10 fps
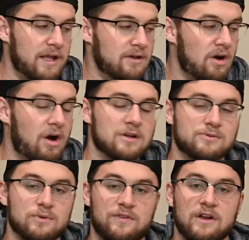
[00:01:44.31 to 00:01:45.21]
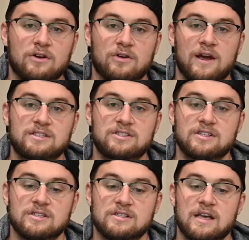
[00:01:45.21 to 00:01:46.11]
"In your hearts revere Christ
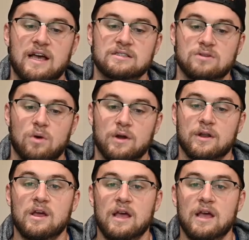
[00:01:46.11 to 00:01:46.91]
Jesus as Lord,